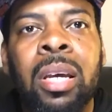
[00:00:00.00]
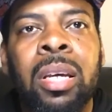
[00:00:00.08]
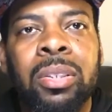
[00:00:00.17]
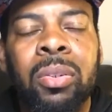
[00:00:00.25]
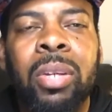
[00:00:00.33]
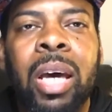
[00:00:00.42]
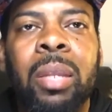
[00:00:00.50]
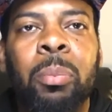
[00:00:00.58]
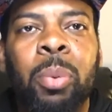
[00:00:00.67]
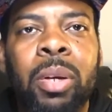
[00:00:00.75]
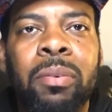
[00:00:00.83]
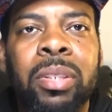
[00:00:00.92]
So now the
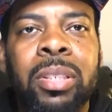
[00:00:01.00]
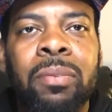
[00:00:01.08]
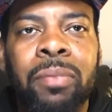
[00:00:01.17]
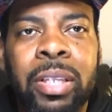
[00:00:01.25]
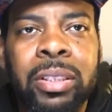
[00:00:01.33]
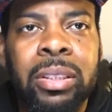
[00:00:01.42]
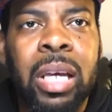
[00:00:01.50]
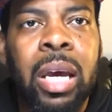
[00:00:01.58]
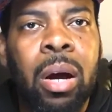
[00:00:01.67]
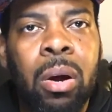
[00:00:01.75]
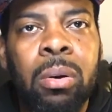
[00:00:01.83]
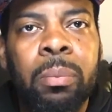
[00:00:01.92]
previous investors like,
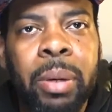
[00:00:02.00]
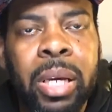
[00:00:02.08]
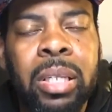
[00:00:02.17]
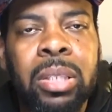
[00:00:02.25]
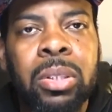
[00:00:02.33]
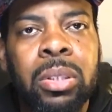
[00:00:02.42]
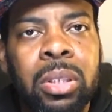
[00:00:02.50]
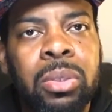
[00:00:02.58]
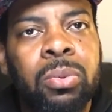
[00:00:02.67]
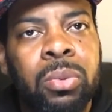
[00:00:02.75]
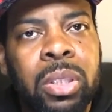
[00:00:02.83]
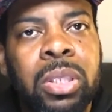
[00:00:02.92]
oh man, this
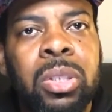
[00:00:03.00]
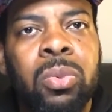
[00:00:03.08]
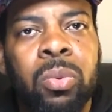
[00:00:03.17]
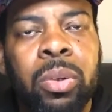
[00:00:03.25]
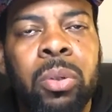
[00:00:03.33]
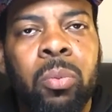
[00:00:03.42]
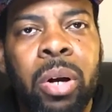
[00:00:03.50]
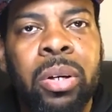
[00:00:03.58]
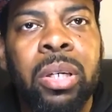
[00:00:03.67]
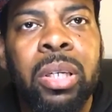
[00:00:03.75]
is really working.